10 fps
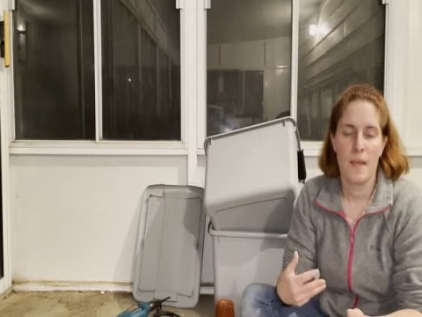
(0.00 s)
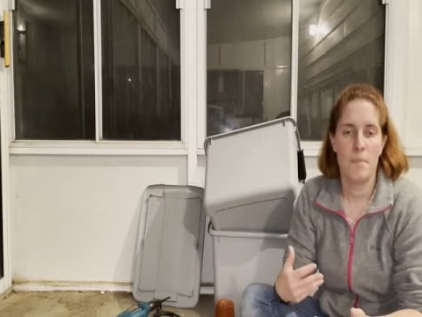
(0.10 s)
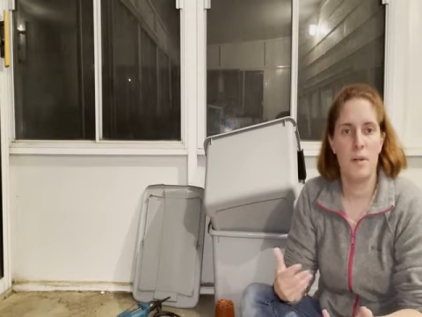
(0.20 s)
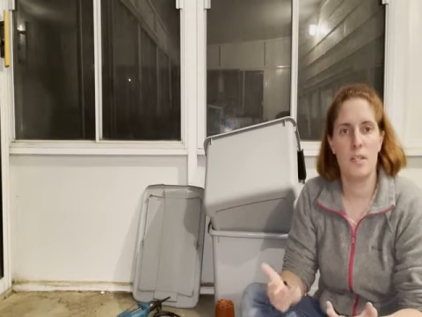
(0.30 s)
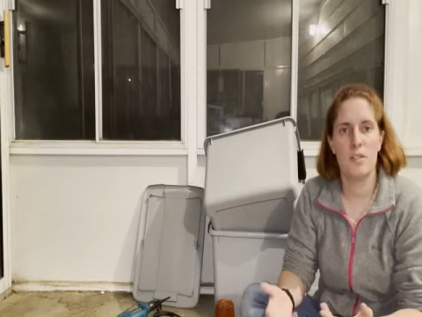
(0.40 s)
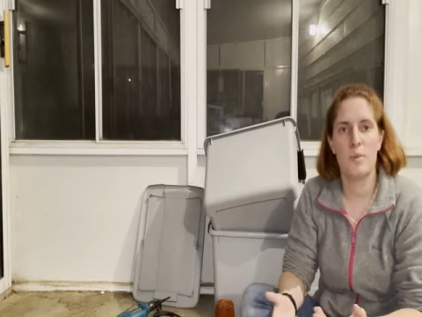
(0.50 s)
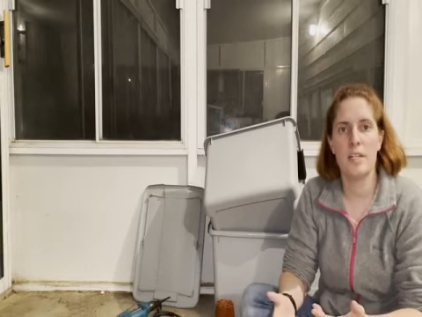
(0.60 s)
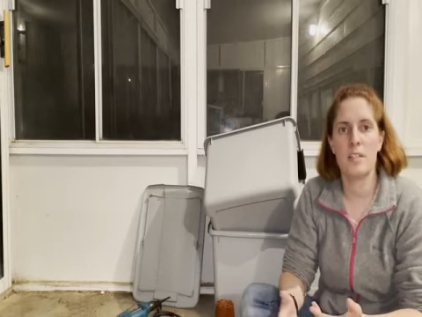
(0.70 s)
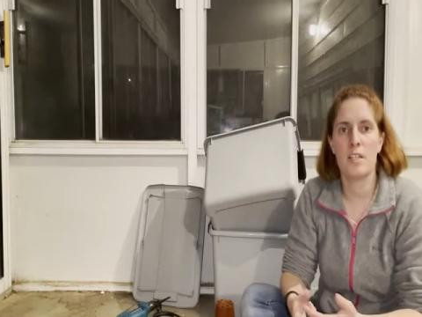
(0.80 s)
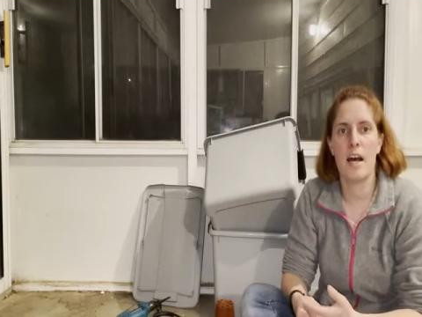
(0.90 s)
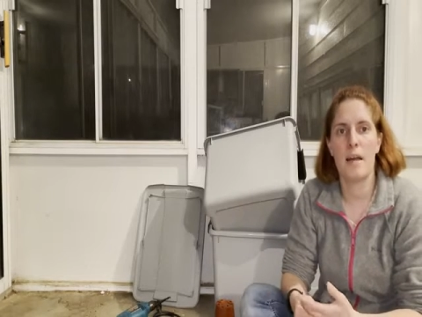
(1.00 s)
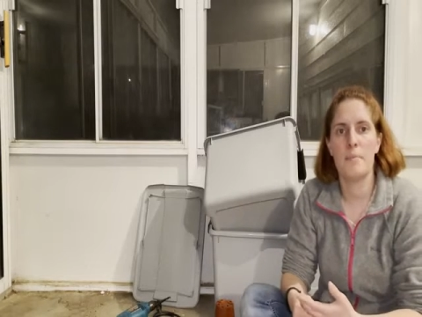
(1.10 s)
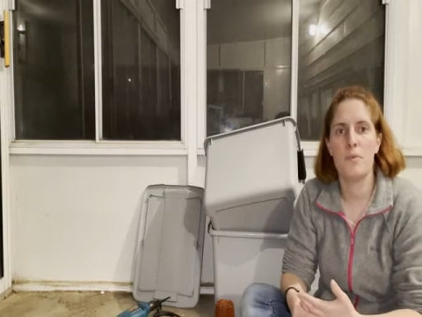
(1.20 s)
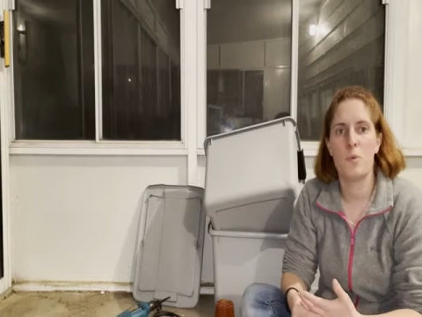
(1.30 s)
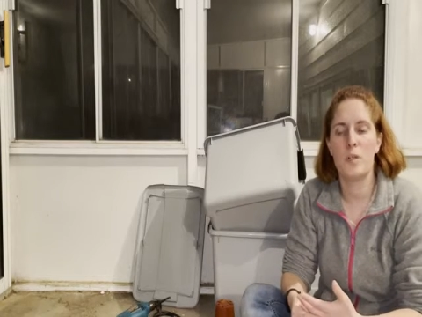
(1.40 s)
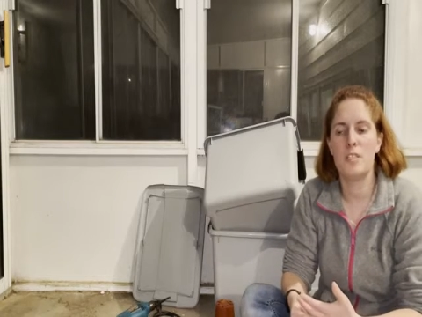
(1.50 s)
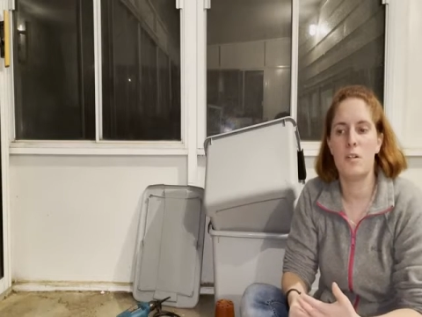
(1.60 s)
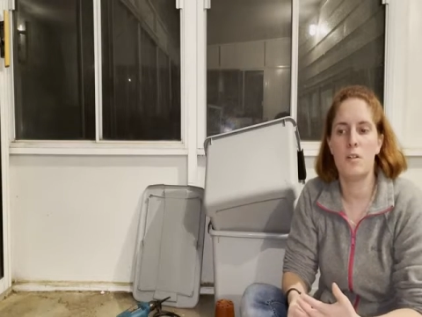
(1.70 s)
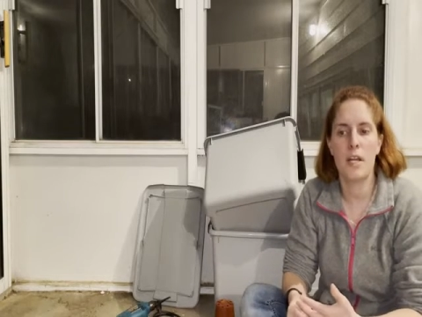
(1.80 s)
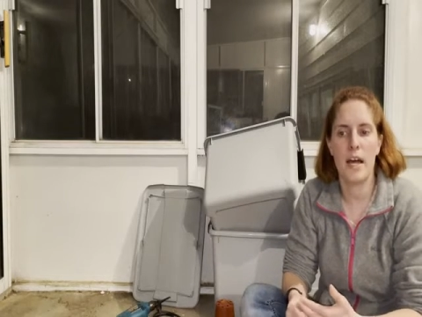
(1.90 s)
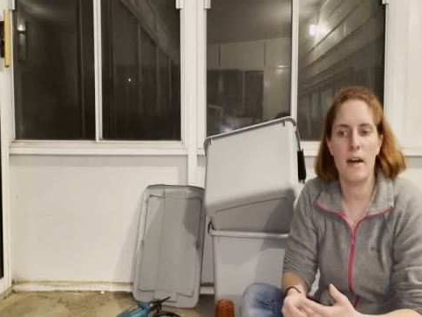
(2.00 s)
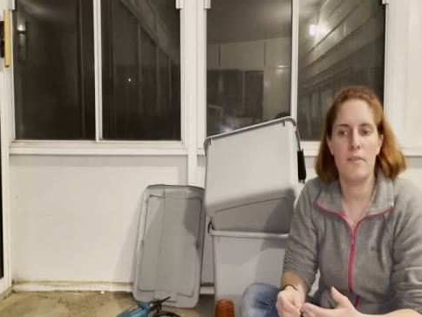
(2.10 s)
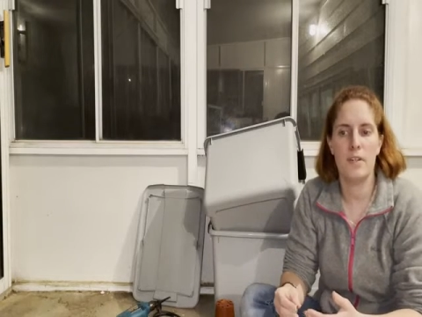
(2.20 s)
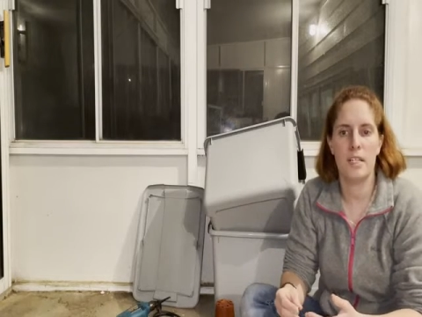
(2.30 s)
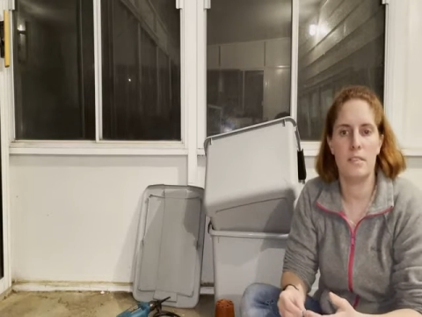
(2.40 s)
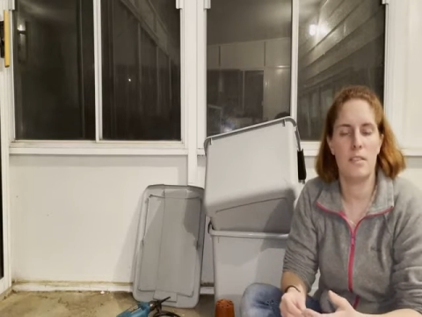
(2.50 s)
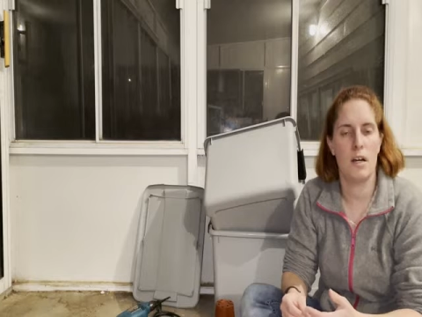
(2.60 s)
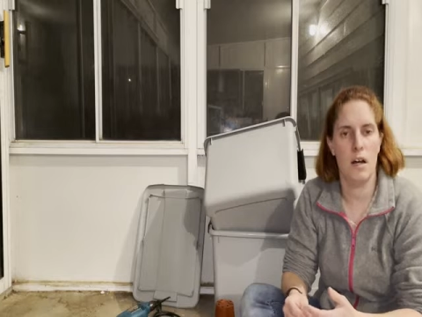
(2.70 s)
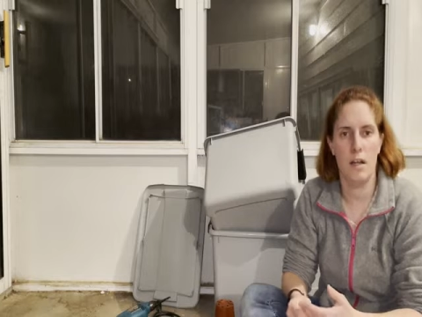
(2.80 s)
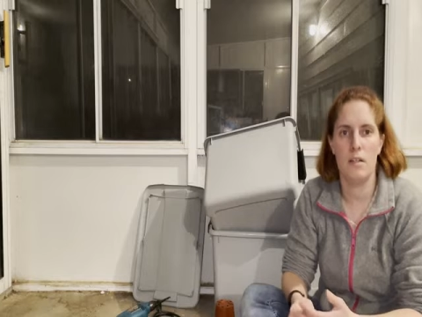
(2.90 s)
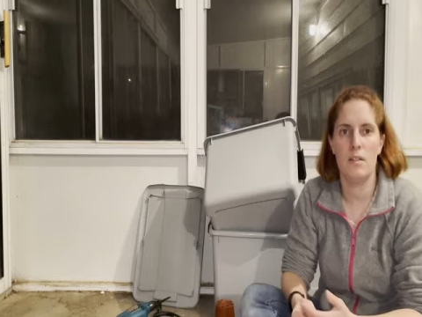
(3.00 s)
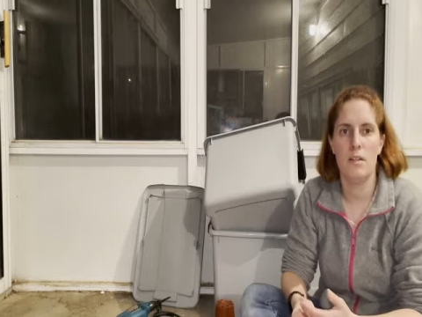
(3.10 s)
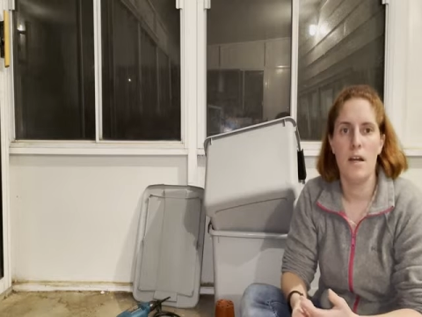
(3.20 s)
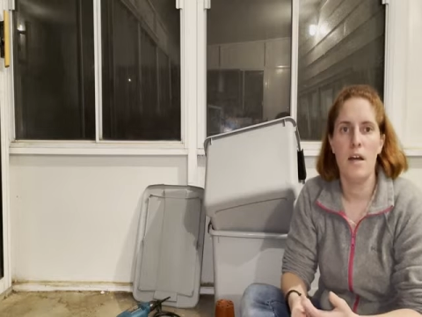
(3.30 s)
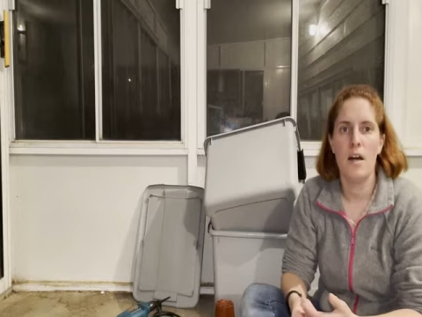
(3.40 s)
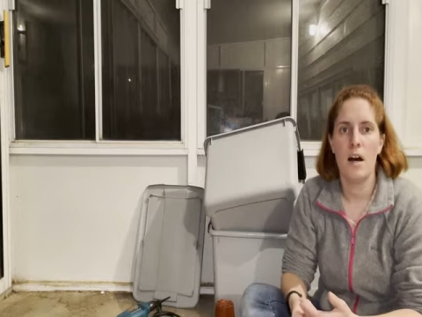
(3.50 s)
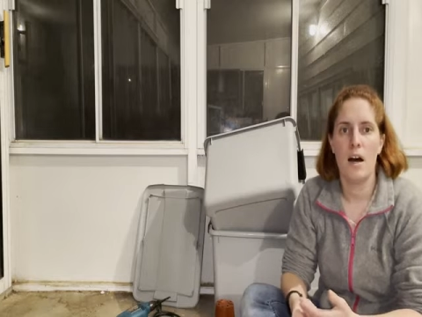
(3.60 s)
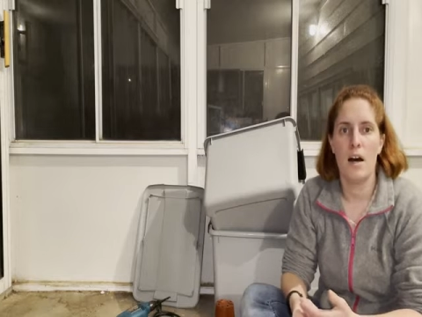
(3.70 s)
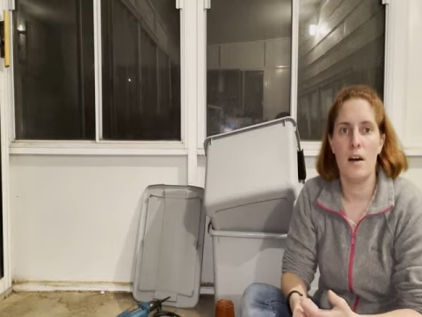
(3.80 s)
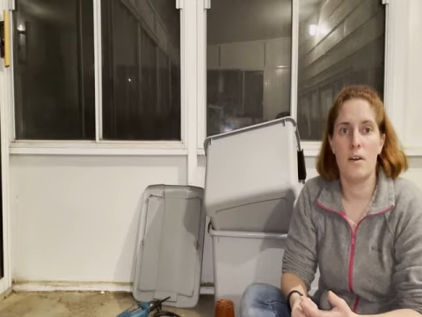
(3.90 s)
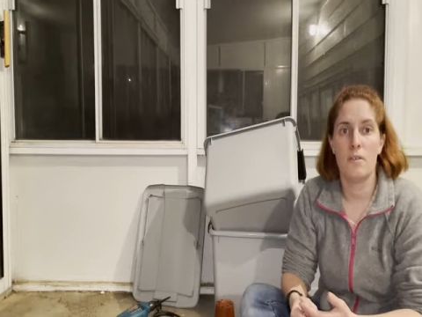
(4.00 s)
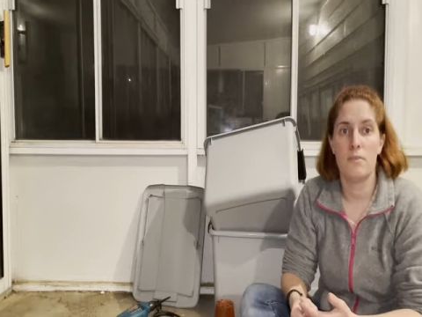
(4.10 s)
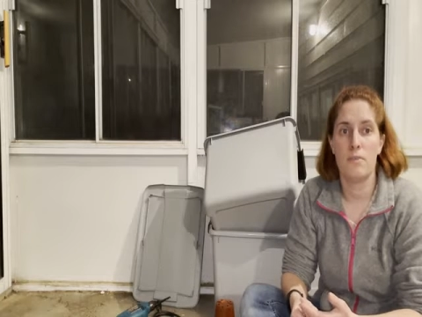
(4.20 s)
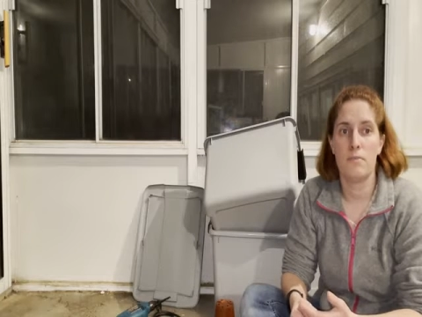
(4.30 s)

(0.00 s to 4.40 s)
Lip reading: But in the wintertime, we don't have a ton of